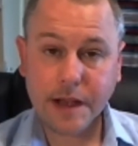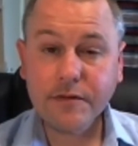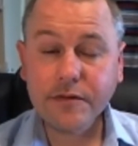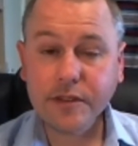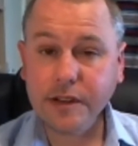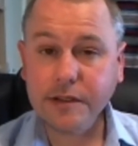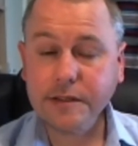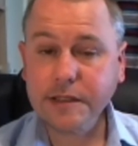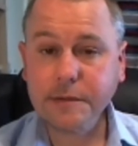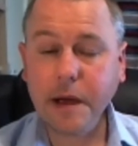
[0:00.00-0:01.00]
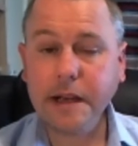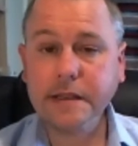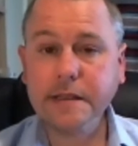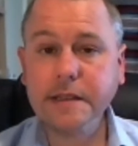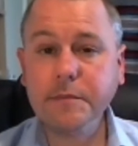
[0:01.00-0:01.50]
infinite
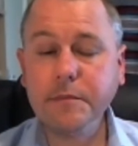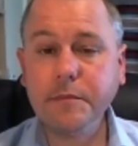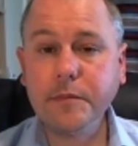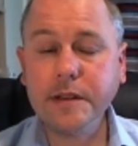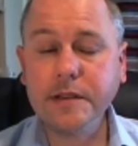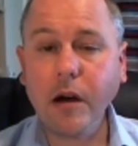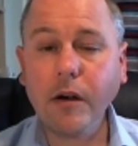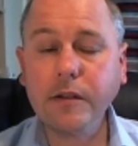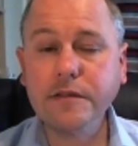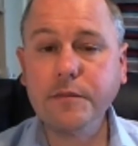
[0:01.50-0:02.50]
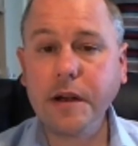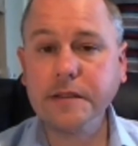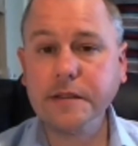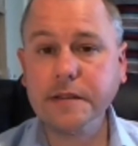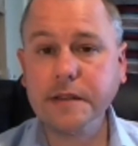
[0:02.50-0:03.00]
space, this heart of
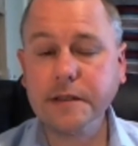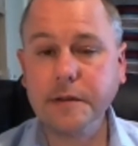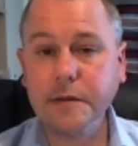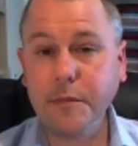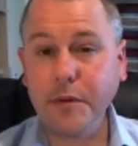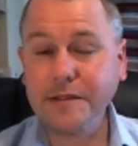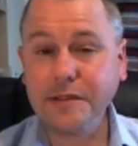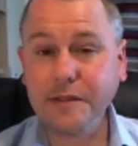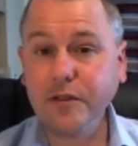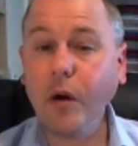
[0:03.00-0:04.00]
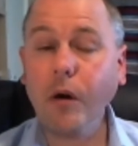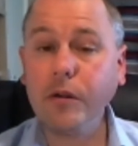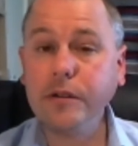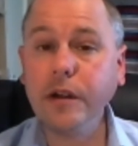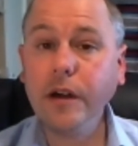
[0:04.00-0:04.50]
presence, the presence of
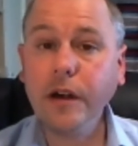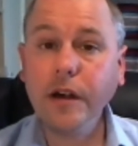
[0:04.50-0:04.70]
God,